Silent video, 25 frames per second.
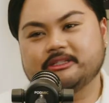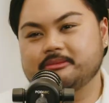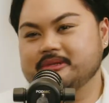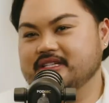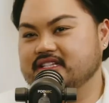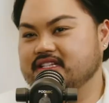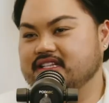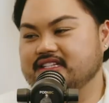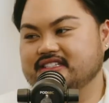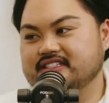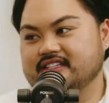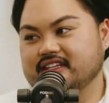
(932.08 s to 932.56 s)
have
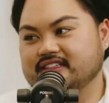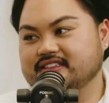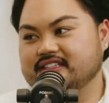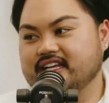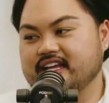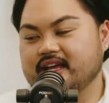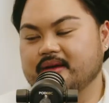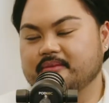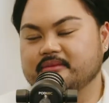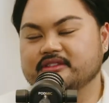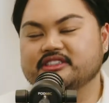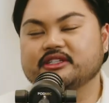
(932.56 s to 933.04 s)
been the 6
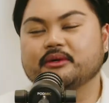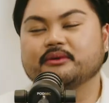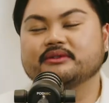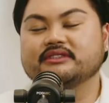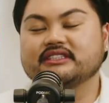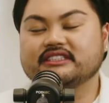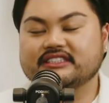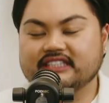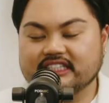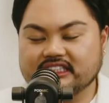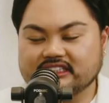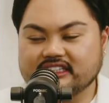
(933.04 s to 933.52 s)
a.m. So it was
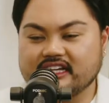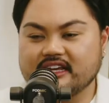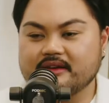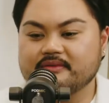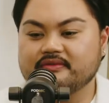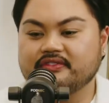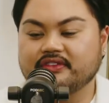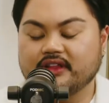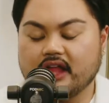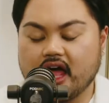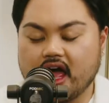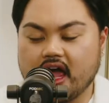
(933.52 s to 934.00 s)
a 6 a.m.
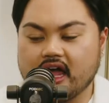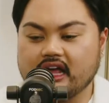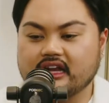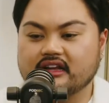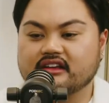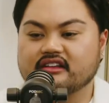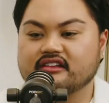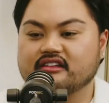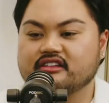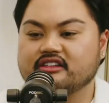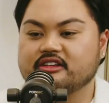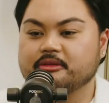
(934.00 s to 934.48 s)
flight
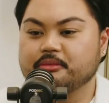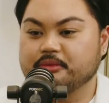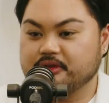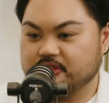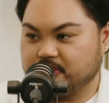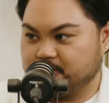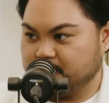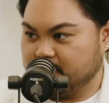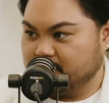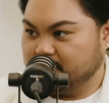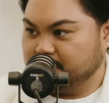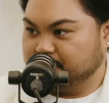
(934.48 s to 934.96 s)
to
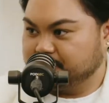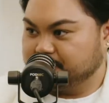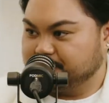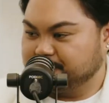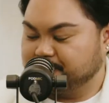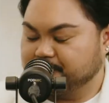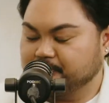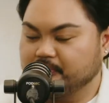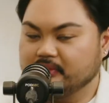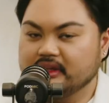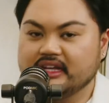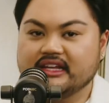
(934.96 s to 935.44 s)
Brisbane.
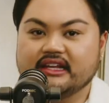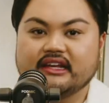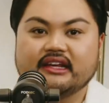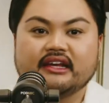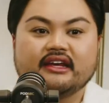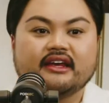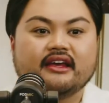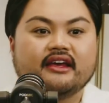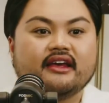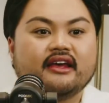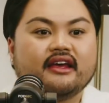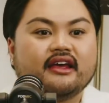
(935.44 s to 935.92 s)
Yeah.
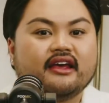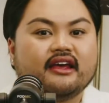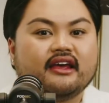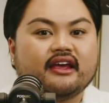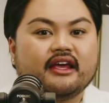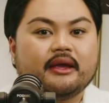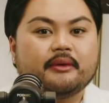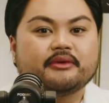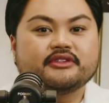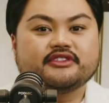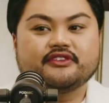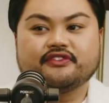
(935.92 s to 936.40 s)

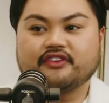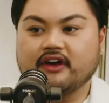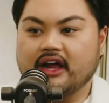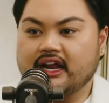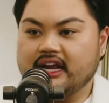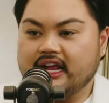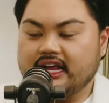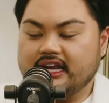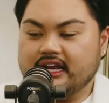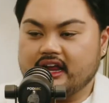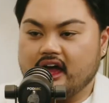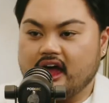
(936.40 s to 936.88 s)
It was a
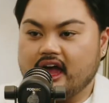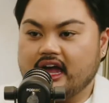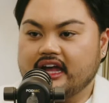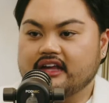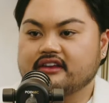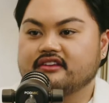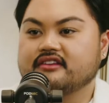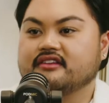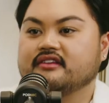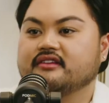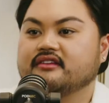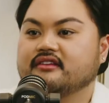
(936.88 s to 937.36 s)
Friday
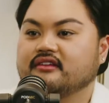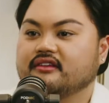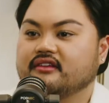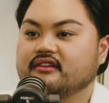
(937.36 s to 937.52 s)
night.